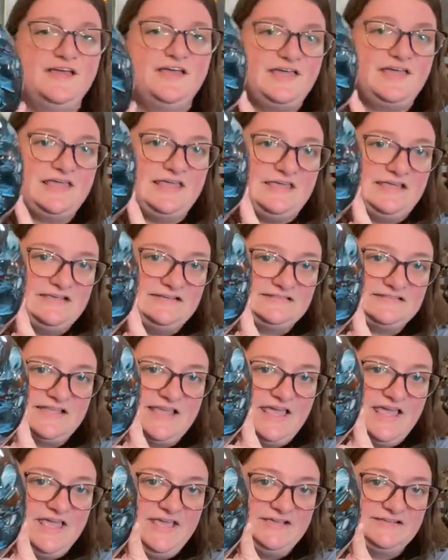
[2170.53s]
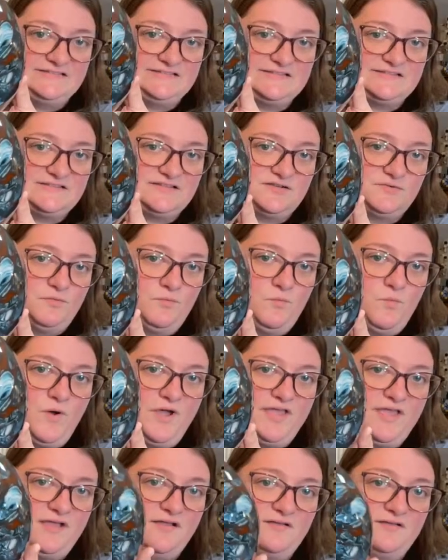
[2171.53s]
It is cased
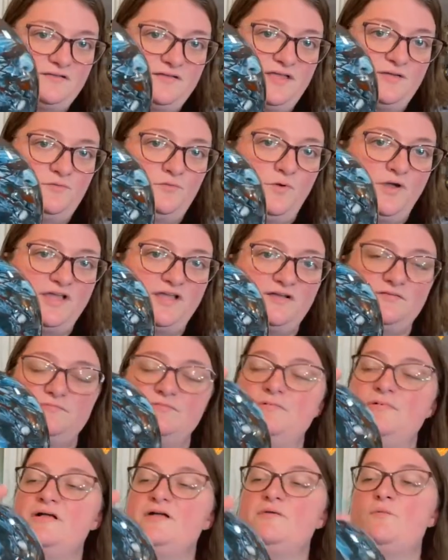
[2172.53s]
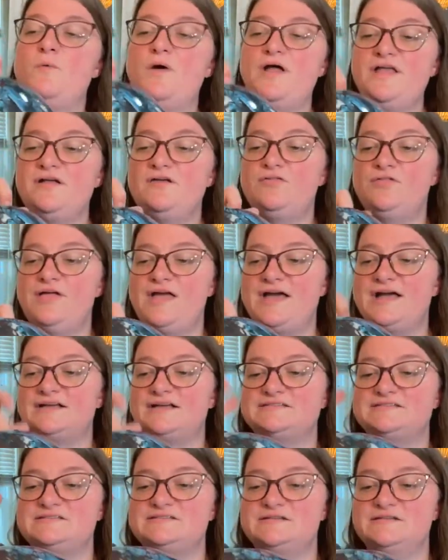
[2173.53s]
in white
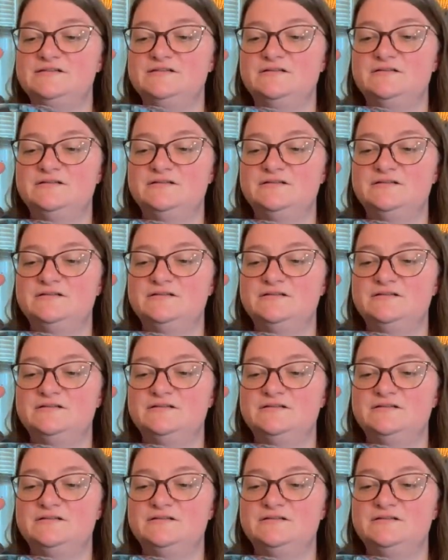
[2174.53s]
glass